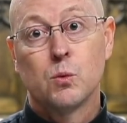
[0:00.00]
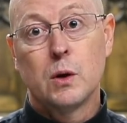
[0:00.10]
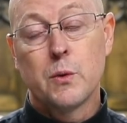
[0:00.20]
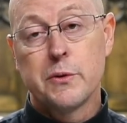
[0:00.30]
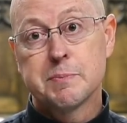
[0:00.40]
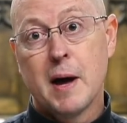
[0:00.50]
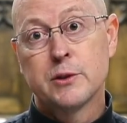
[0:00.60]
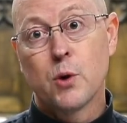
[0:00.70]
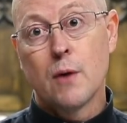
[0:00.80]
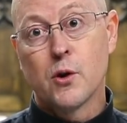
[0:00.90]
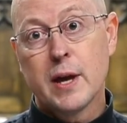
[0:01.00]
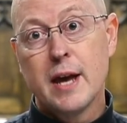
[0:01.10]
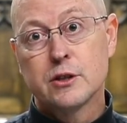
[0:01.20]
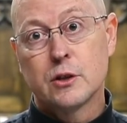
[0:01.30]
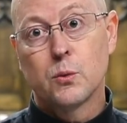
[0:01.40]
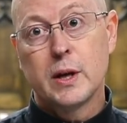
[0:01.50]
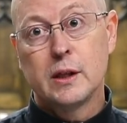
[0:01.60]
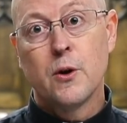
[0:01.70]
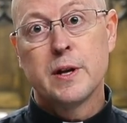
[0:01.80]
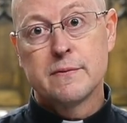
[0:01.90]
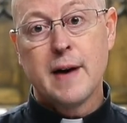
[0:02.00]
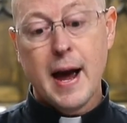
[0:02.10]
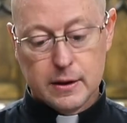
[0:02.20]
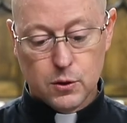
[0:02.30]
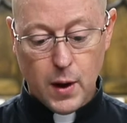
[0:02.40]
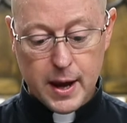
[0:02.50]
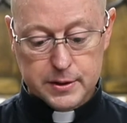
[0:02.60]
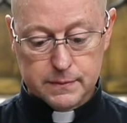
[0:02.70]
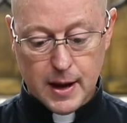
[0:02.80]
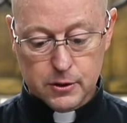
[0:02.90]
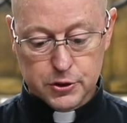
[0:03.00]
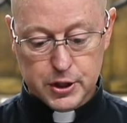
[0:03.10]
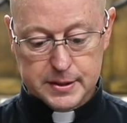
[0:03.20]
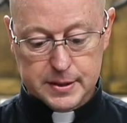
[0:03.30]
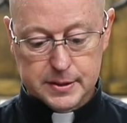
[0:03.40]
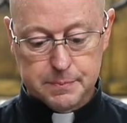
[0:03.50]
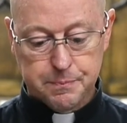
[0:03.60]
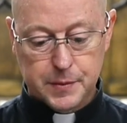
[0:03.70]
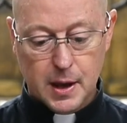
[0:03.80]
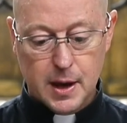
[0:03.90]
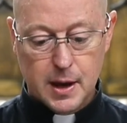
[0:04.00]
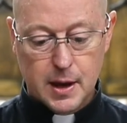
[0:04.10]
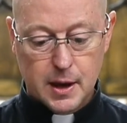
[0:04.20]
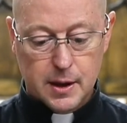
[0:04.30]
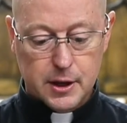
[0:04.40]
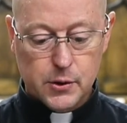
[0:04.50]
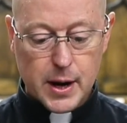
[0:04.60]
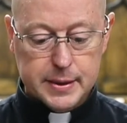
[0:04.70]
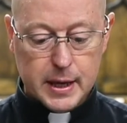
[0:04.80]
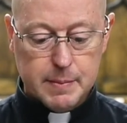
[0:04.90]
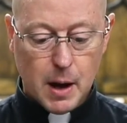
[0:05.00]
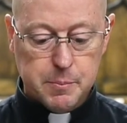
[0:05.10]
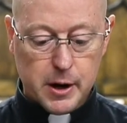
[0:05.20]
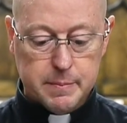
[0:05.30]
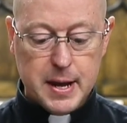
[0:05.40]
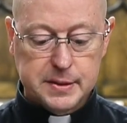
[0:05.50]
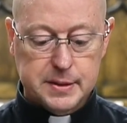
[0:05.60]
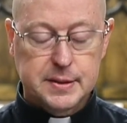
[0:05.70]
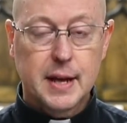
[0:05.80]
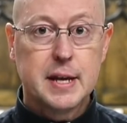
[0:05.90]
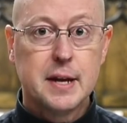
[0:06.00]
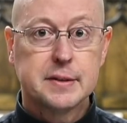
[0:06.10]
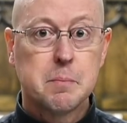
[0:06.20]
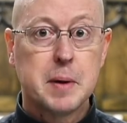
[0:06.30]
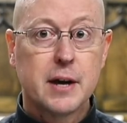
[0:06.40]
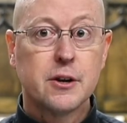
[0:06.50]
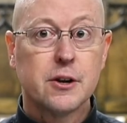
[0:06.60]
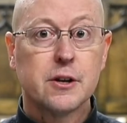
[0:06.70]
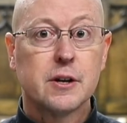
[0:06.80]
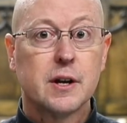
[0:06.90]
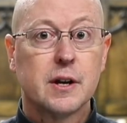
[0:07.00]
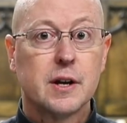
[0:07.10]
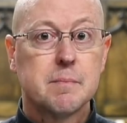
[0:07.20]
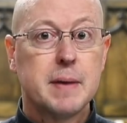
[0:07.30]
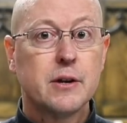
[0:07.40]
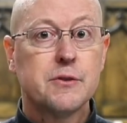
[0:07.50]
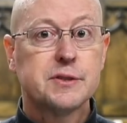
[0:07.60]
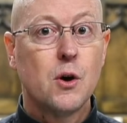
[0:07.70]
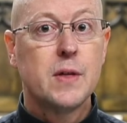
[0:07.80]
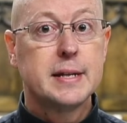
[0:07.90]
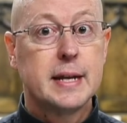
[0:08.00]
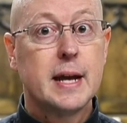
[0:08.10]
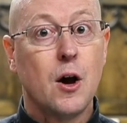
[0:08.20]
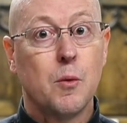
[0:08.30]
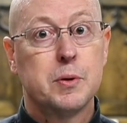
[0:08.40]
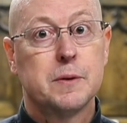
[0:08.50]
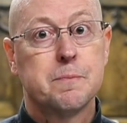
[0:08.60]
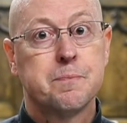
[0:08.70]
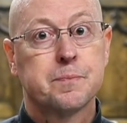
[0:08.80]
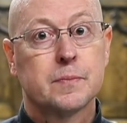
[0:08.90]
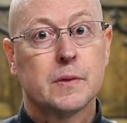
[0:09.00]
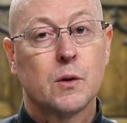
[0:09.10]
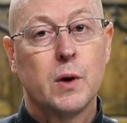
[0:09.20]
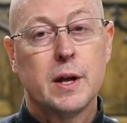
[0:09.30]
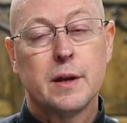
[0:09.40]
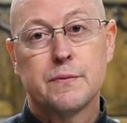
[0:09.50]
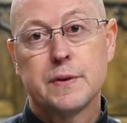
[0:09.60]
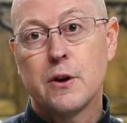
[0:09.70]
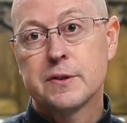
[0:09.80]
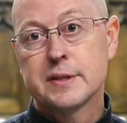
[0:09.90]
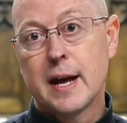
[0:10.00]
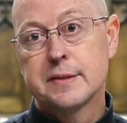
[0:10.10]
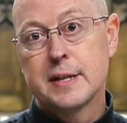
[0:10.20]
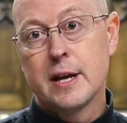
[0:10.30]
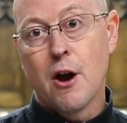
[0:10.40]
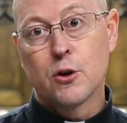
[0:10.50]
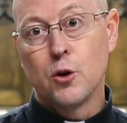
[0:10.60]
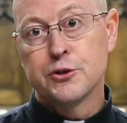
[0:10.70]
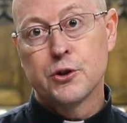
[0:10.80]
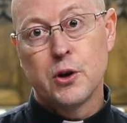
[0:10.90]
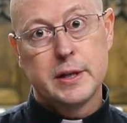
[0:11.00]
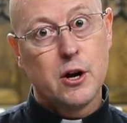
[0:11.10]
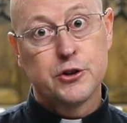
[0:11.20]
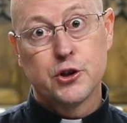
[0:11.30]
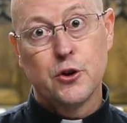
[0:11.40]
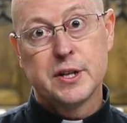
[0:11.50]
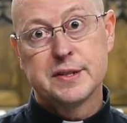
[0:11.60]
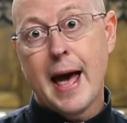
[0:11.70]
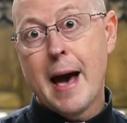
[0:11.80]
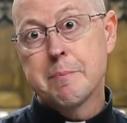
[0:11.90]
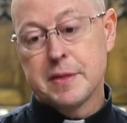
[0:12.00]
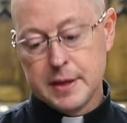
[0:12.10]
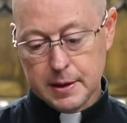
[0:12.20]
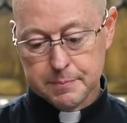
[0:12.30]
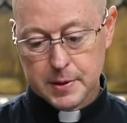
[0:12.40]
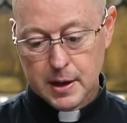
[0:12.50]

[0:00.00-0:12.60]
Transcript: When we respond to our vocation, we learn and find the way to follow Jesus. The great thing about Bartimaeus is that he is a beggar. Beggars know they need help. One of the fears that I see in our culture and in our church is apathy,